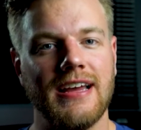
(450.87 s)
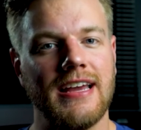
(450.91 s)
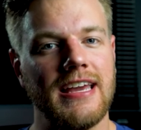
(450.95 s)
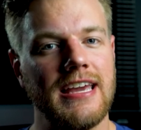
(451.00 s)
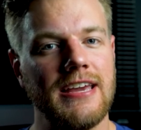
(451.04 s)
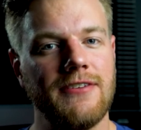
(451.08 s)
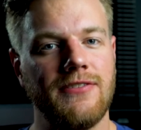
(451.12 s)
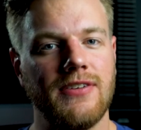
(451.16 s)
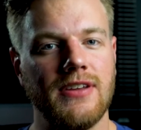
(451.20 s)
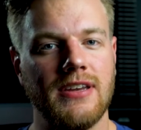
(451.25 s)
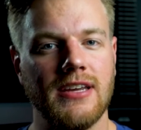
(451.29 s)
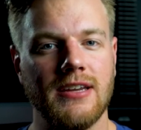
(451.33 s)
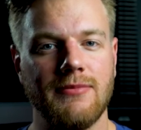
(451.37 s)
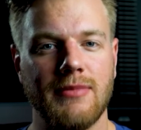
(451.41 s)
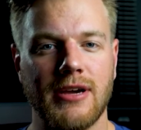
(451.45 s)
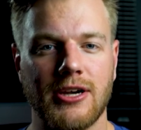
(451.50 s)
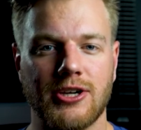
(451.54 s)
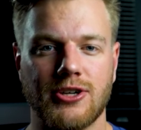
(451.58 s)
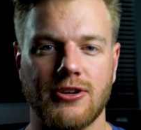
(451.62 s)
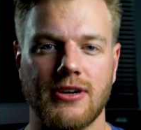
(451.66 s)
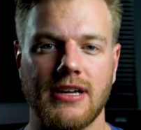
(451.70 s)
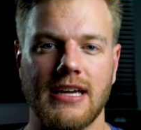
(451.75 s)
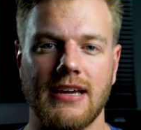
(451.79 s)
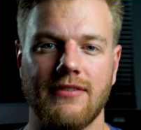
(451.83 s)
If you did, make
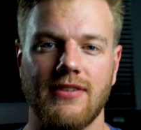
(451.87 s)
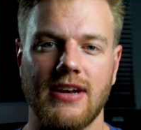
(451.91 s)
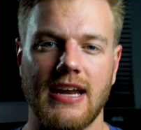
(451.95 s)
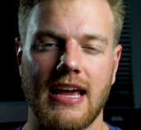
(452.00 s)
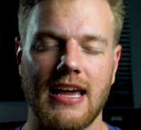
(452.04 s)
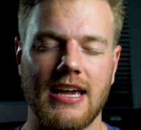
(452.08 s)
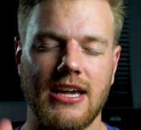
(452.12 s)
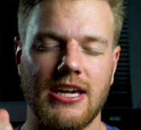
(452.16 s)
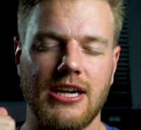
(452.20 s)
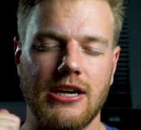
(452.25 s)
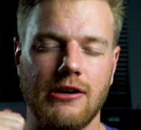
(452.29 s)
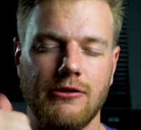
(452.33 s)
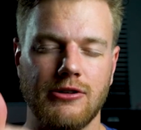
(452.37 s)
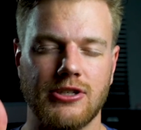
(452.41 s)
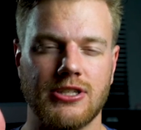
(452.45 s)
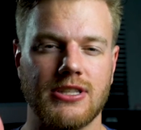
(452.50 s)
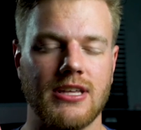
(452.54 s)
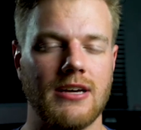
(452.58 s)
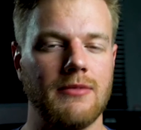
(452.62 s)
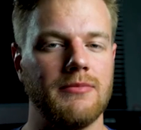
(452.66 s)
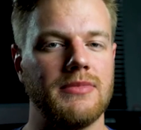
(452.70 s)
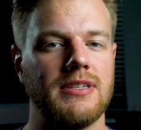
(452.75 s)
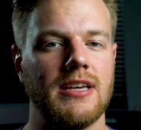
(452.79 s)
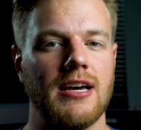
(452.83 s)
sure to give it a huge
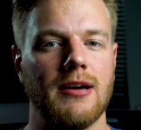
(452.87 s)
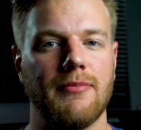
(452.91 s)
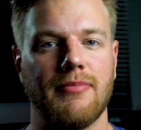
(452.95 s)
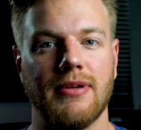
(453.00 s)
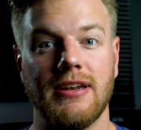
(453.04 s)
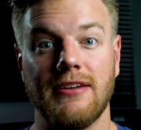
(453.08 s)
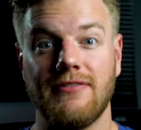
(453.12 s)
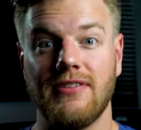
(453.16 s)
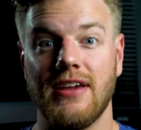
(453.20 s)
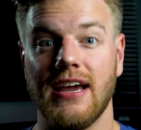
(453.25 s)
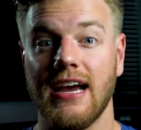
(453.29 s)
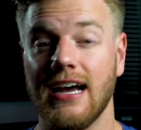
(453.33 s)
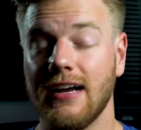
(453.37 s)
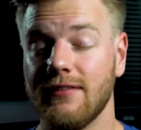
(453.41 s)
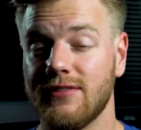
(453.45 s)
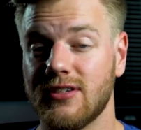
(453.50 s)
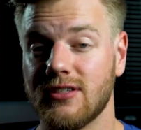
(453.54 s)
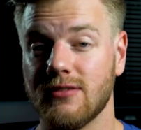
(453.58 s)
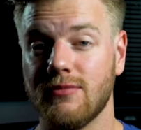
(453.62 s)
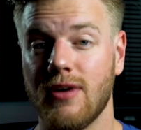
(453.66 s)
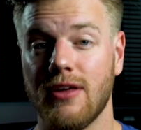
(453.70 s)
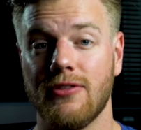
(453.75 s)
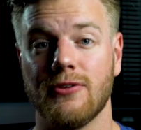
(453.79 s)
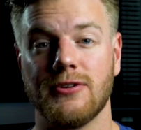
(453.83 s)
thumbs up, and if you have
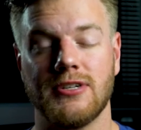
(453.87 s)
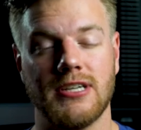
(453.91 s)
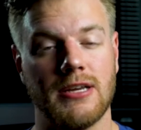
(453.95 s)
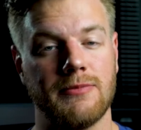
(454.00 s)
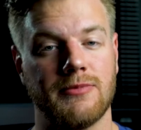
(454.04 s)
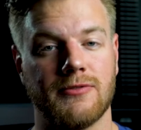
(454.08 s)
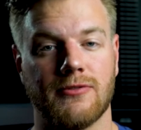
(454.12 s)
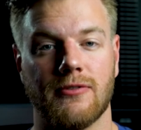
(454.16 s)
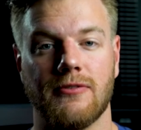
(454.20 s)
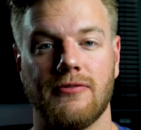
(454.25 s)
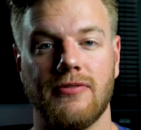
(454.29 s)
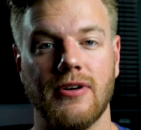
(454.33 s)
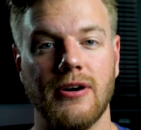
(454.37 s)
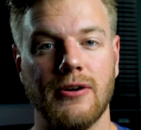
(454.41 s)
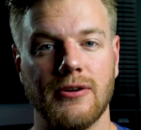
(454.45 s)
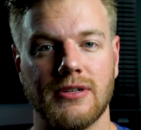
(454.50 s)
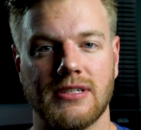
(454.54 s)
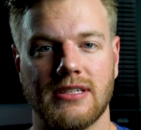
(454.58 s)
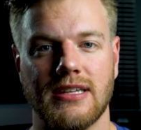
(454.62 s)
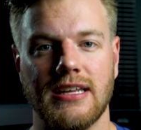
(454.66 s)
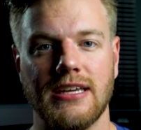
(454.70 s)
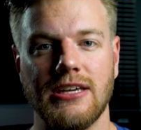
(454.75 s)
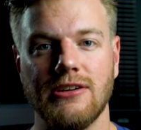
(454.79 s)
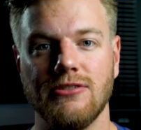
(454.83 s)
some other tips for
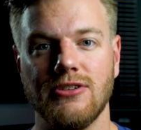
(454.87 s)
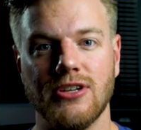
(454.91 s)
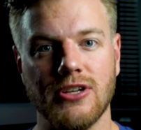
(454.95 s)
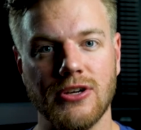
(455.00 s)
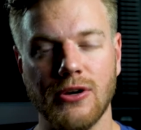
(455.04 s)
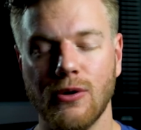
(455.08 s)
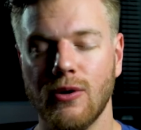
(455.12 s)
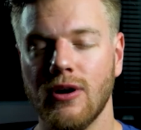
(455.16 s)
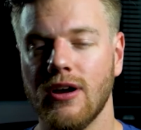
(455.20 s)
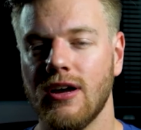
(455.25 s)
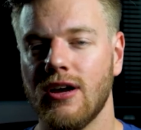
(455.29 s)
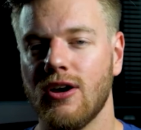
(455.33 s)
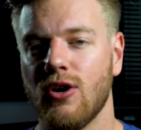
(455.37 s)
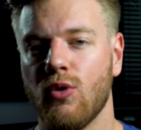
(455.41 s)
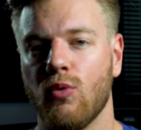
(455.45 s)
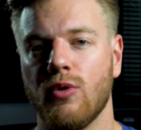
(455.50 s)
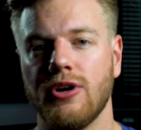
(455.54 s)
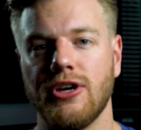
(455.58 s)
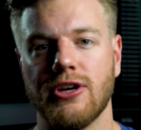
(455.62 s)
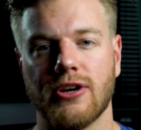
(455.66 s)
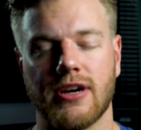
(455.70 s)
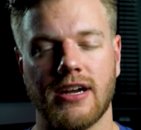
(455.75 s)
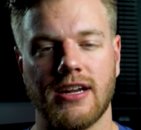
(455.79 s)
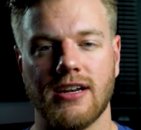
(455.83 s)
folks that you do
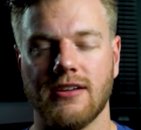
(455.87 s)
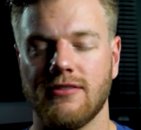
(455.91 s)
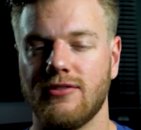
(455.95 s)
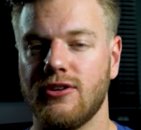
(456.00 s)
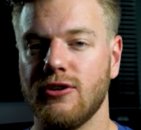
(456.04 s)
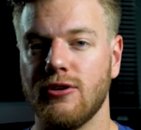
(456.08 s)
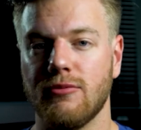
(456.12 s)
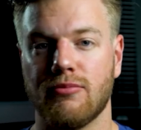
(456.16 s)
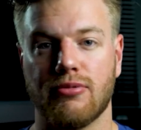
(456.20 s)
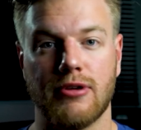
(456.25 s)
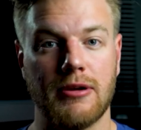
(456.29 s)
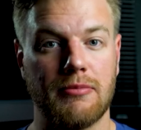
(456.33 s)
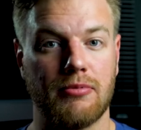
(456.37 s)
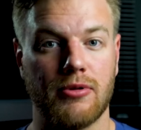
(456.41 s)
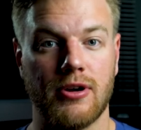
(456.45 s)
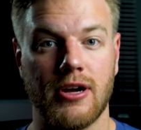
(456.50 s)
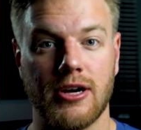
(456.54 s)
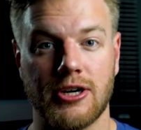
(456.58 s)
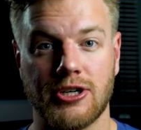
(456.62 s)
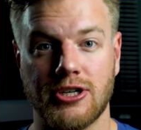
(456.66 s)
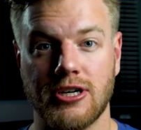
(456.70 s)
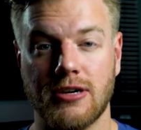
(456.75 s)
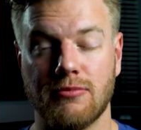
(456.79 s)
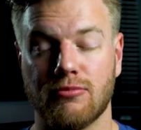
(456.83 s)
when you're kind of doing
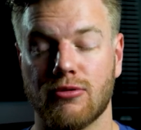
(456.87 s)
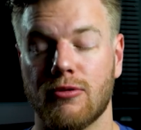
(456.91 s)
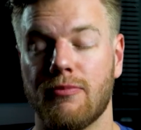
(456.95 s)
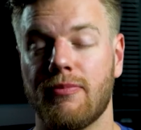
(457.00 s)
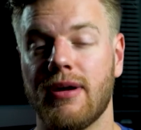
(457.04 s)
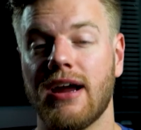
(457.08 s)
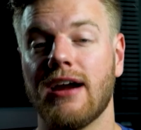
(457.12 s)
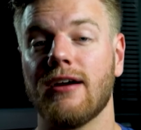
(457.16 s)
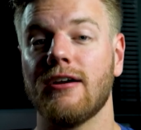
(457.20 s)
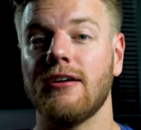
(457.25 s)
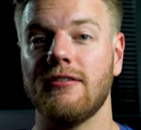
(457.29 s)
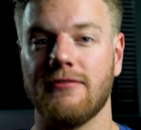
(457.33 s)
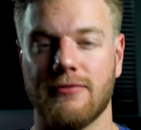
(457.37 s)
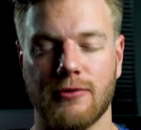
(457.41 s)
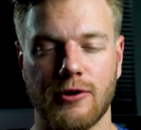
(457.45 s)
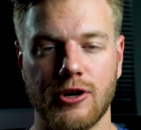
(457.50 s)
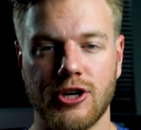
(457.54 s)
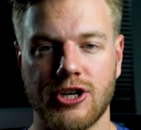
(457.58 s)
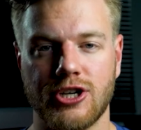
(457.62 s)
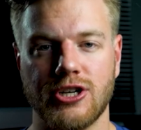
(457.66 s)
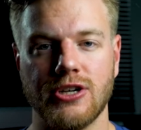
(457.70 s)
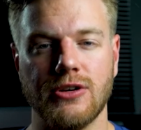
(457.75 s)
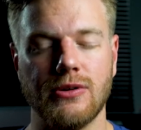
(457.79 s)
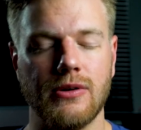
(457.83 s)
pre-production and preparing for a
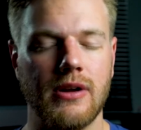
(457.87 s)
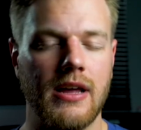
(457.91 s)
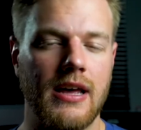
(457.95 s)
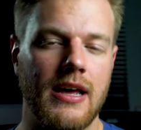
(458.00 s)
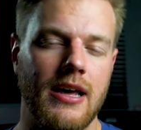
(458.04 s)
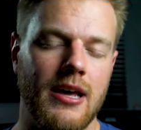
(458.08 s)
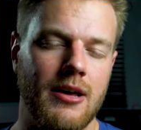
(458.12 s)
shoot,